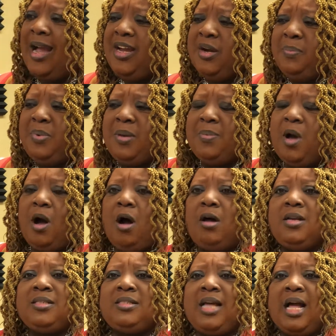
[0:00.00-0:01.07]
I hear people
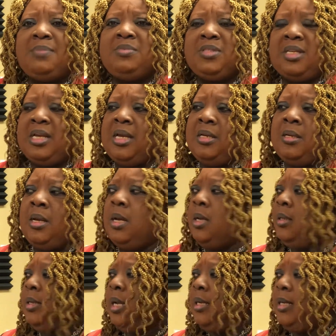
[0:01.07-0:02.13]
all the time saying
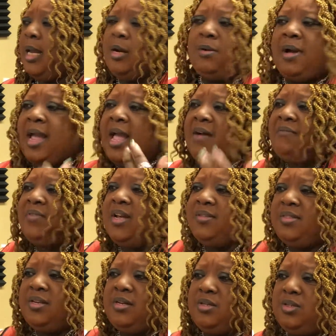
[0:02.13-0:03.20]
that they don't have
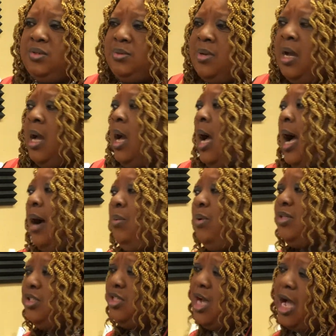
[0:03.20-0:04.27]
nothing to do. I
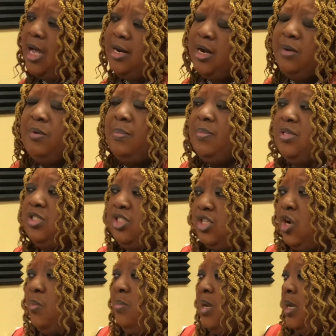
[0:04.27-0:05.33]
wish God hurry up and
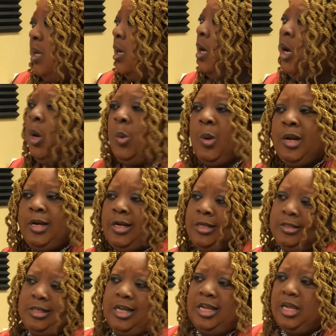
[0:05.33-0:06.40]
show me what it
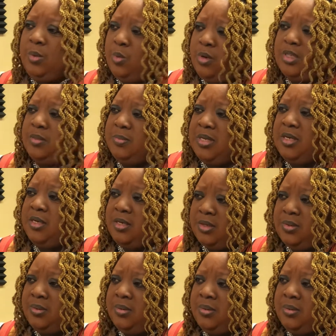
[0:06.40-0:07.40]
is that He wants me to do.